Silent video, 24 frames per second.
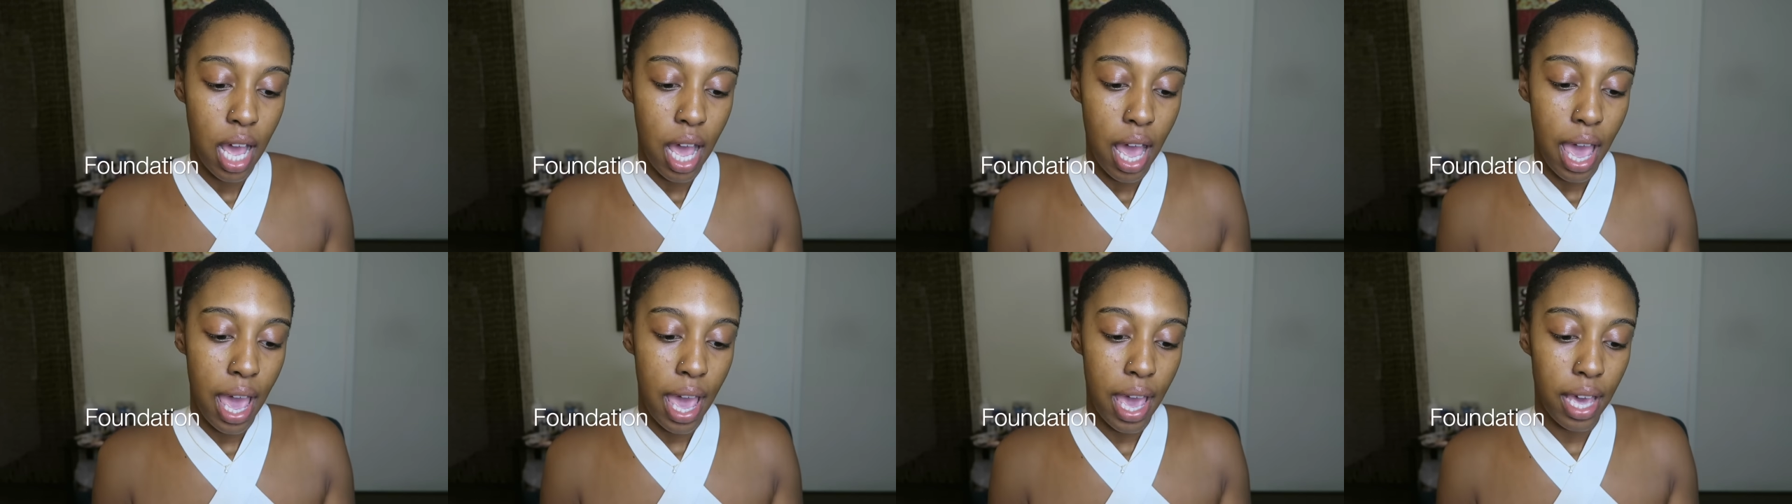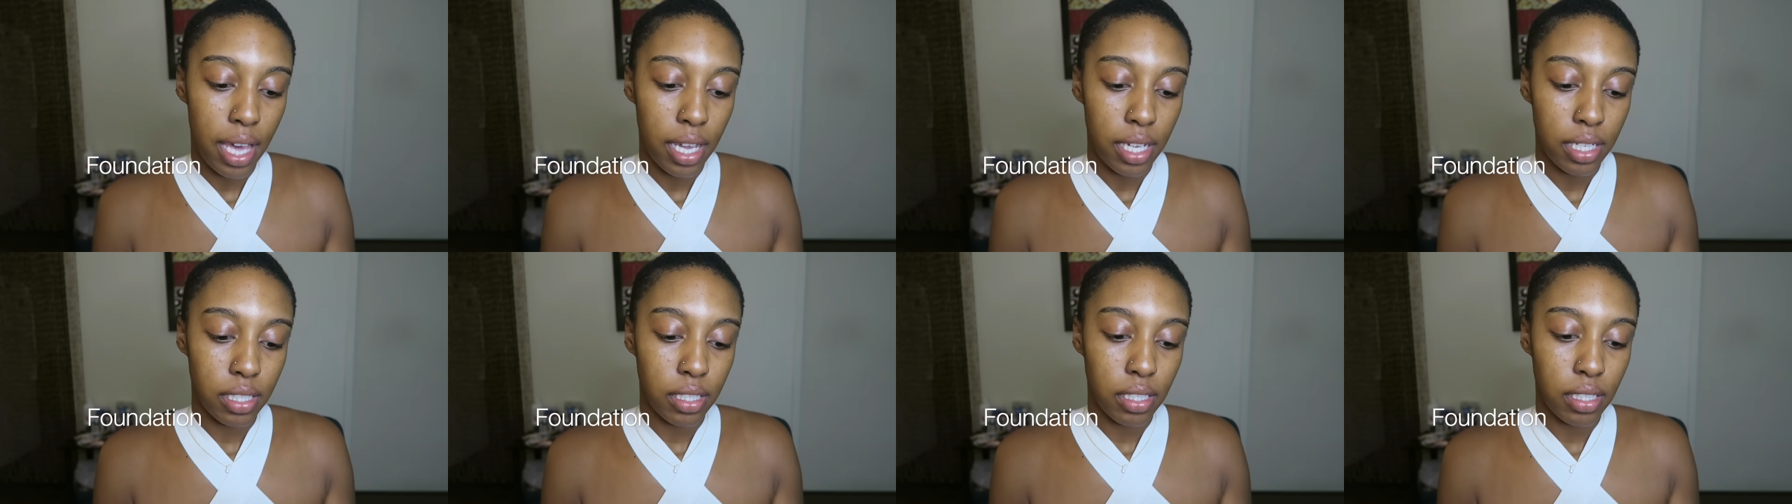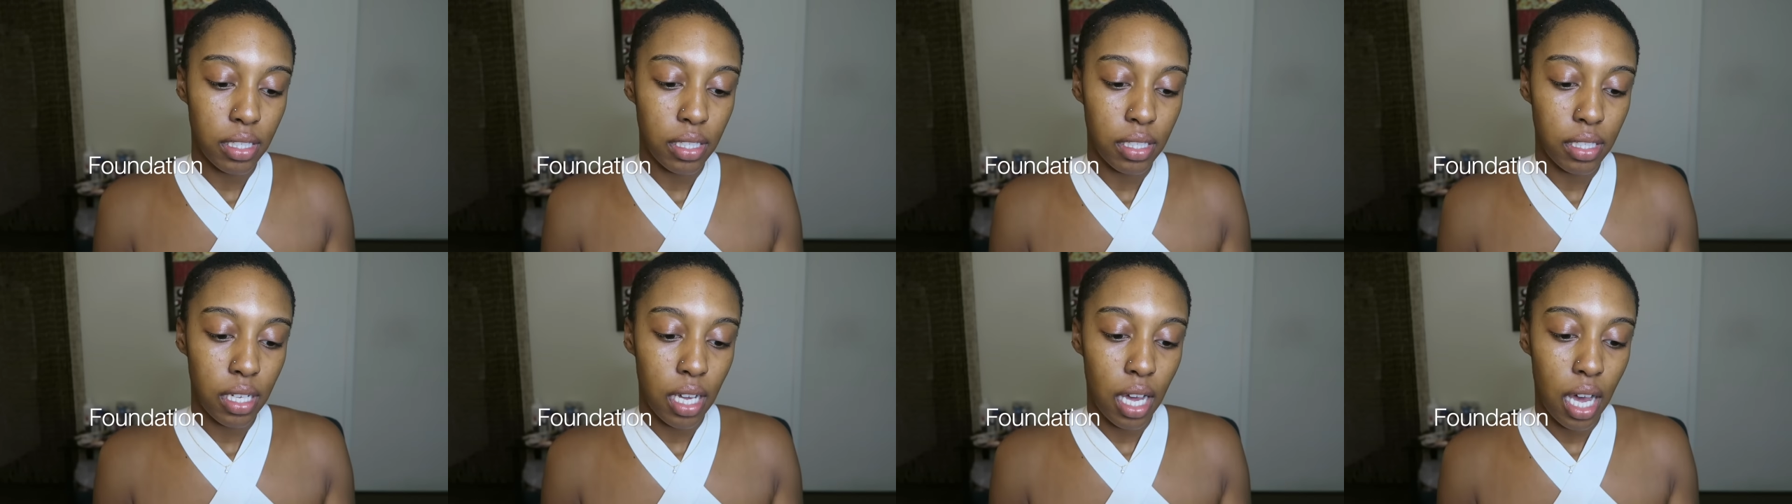
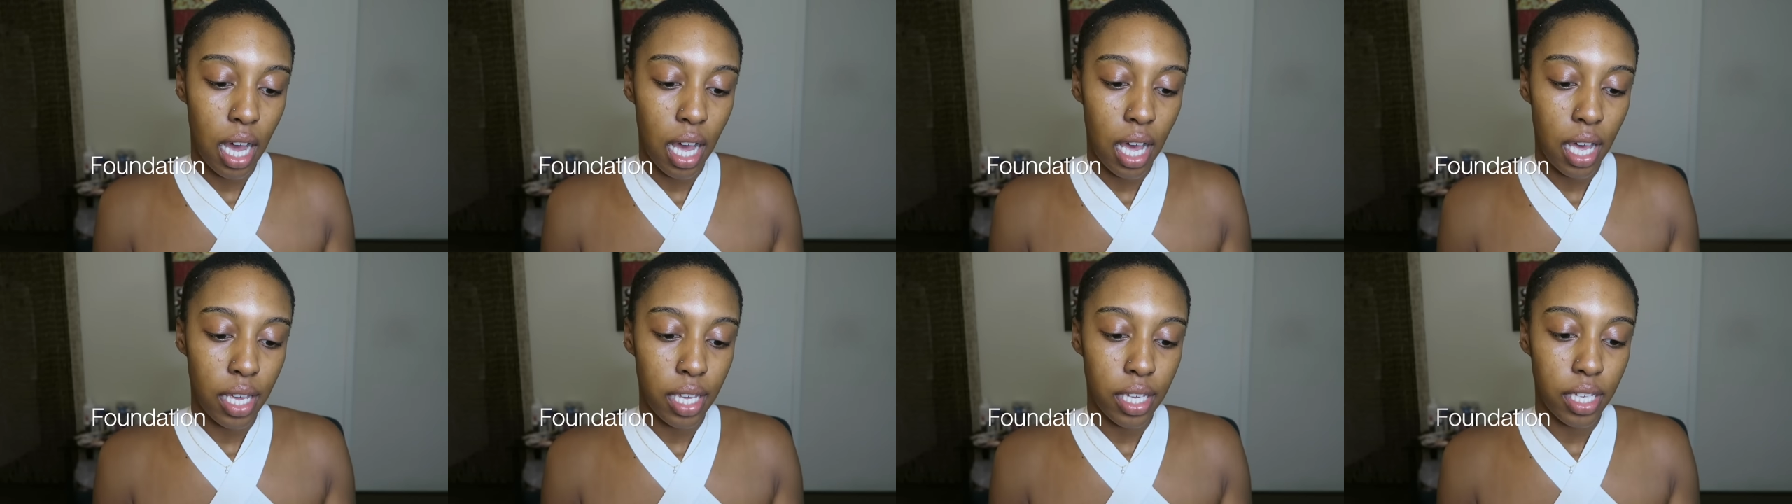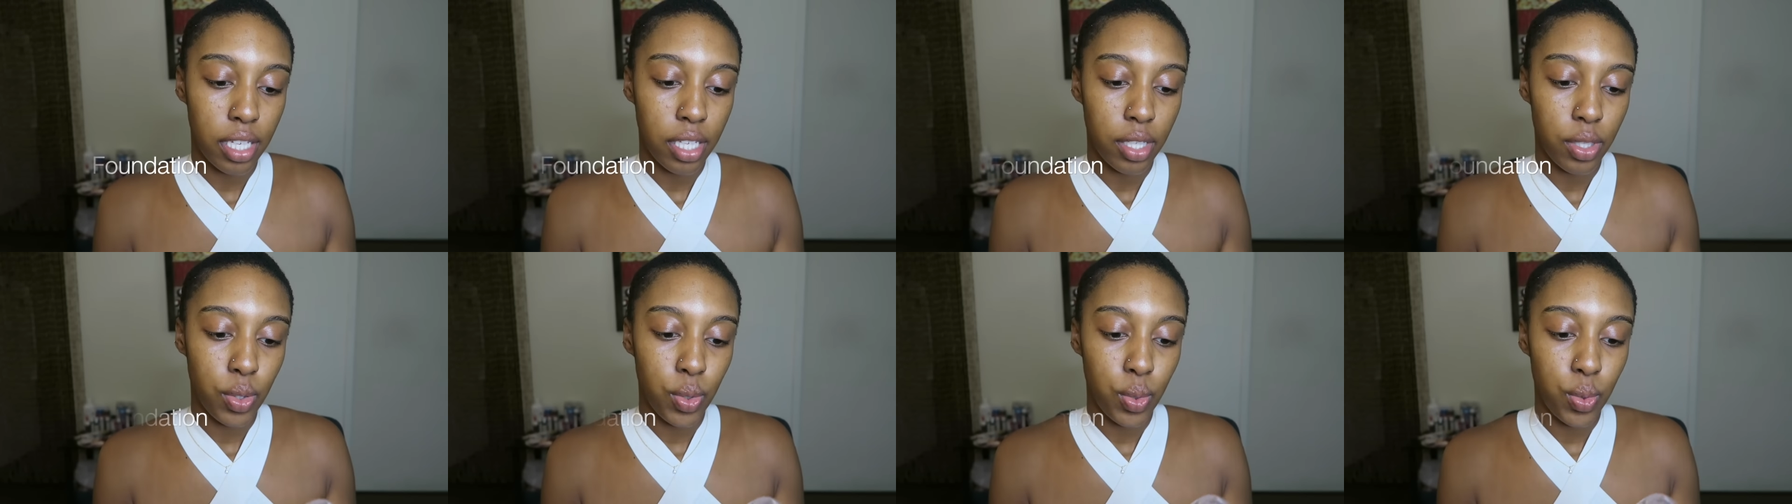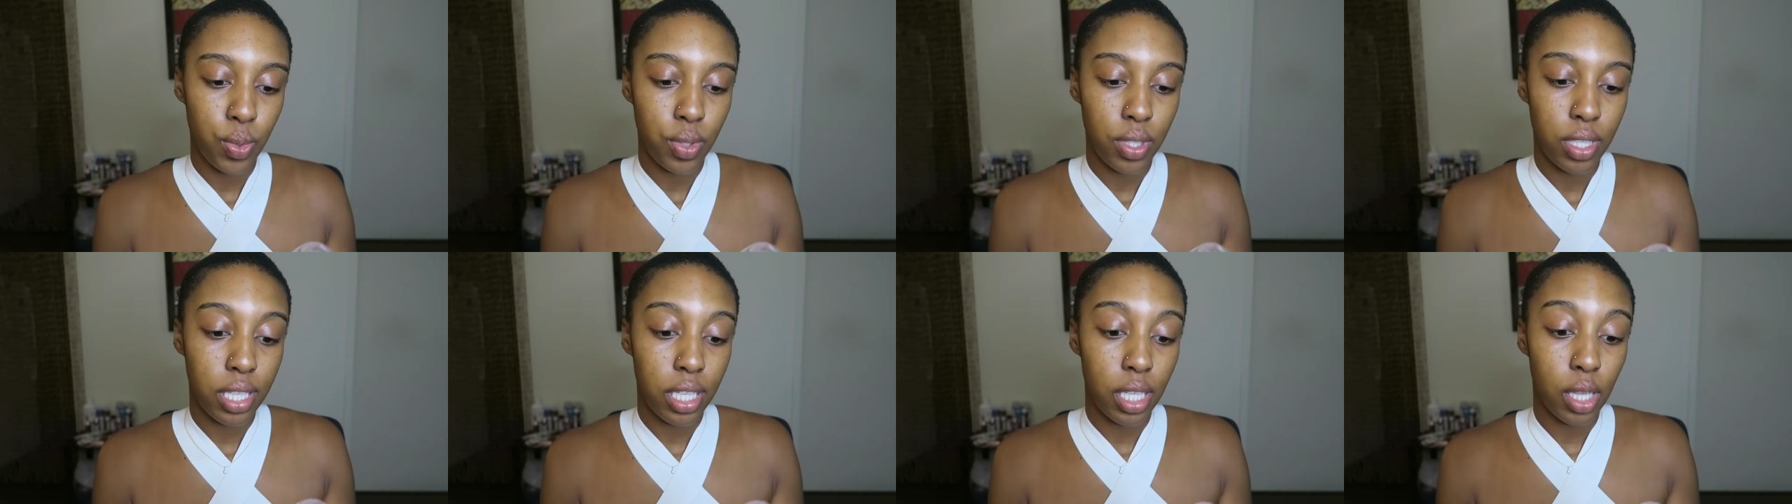And I
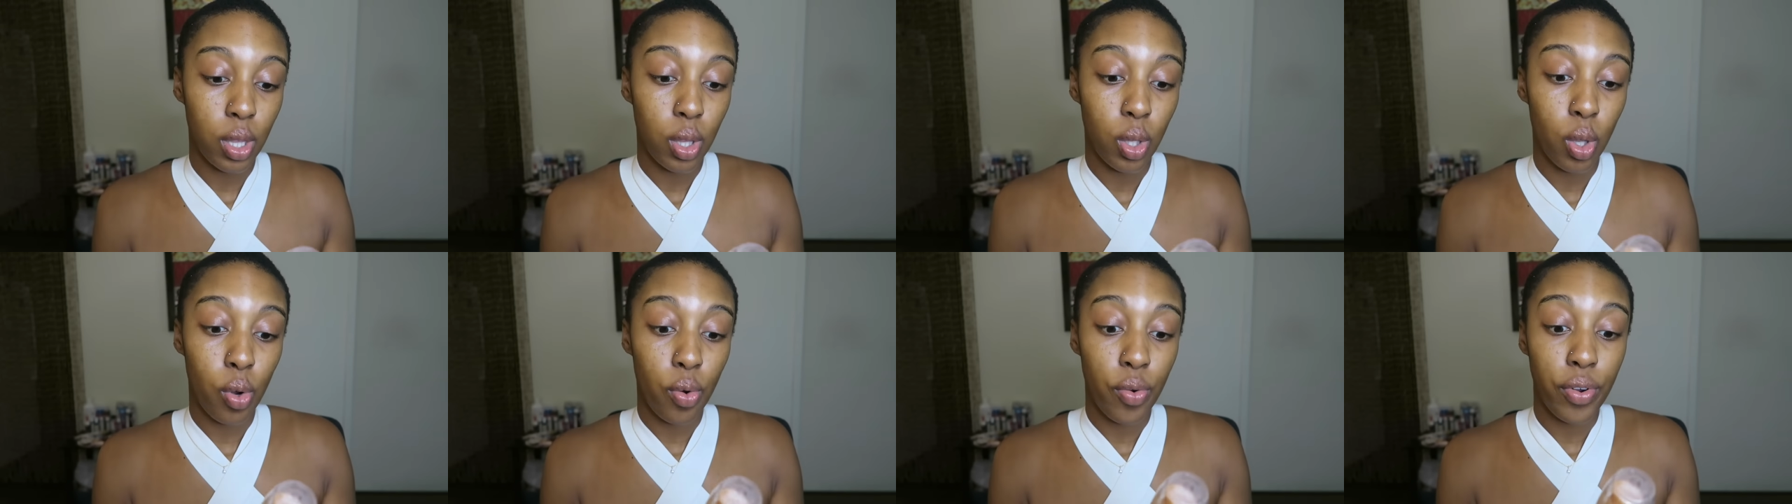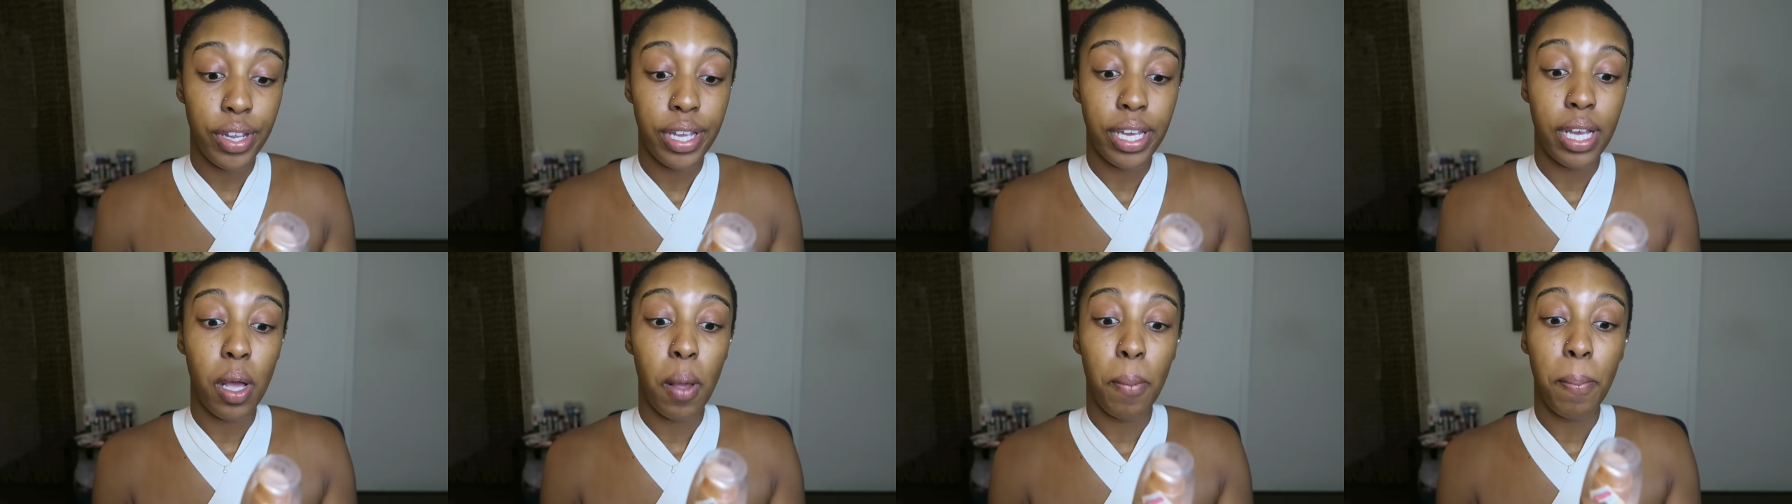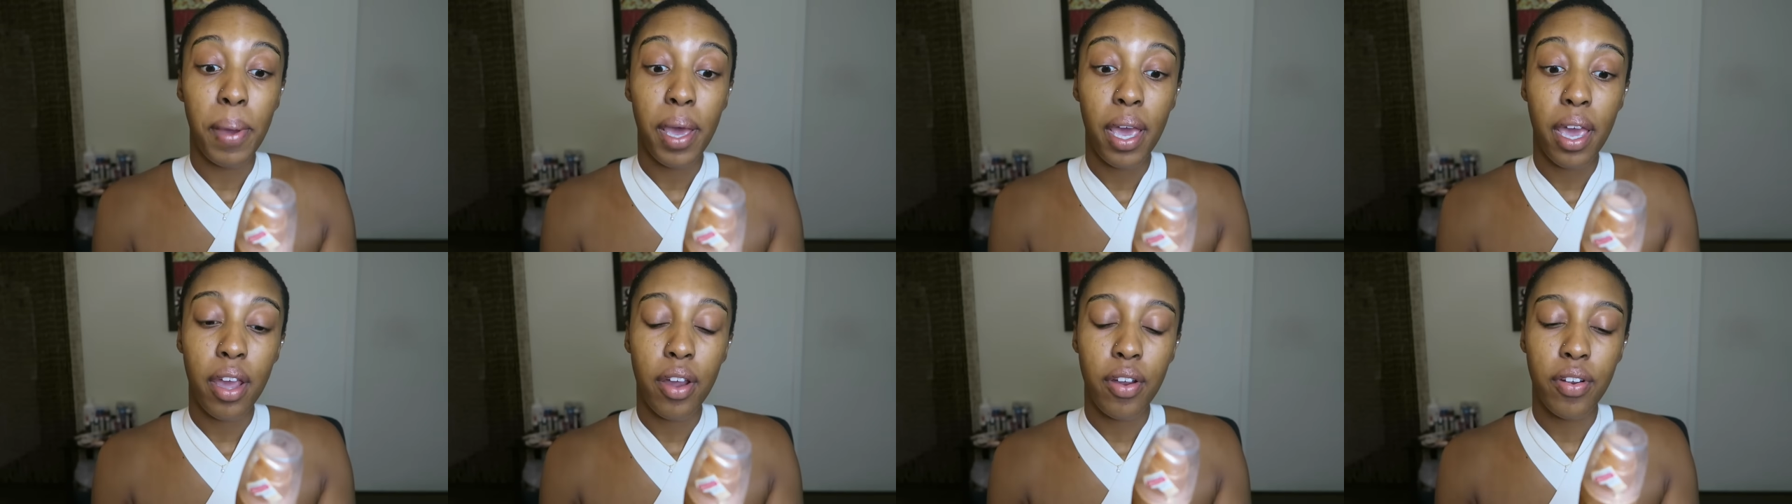use the L'Oreal
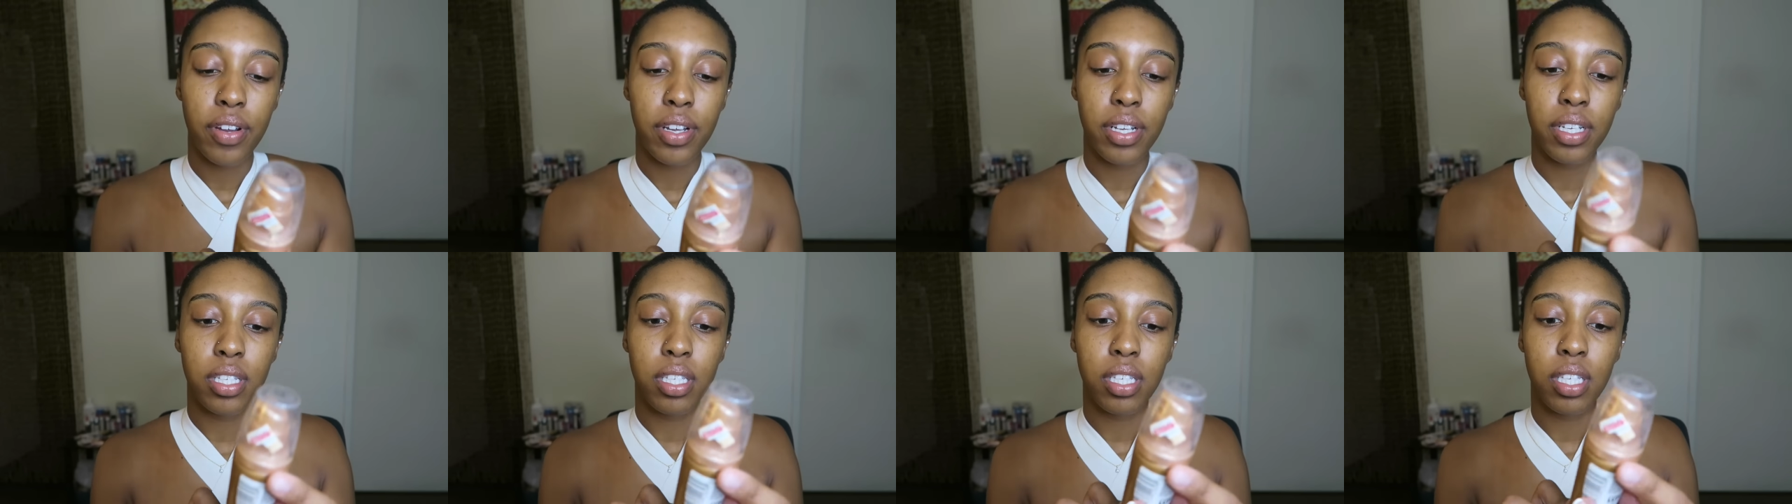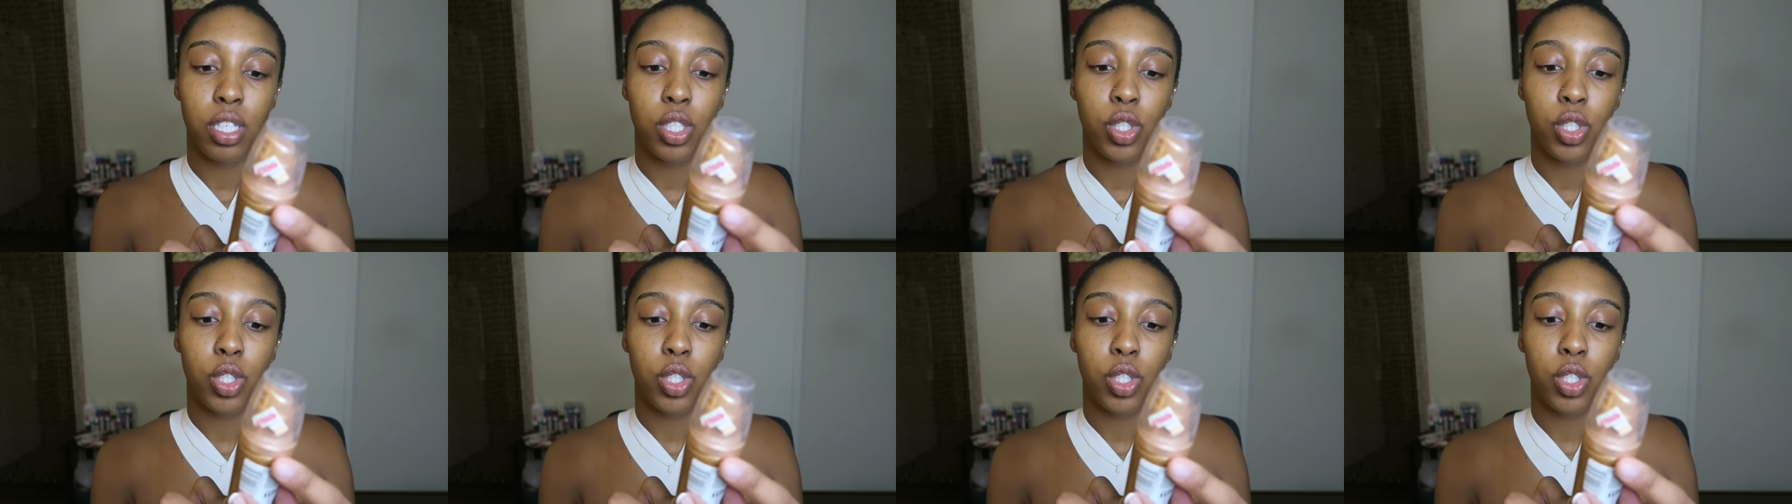Paris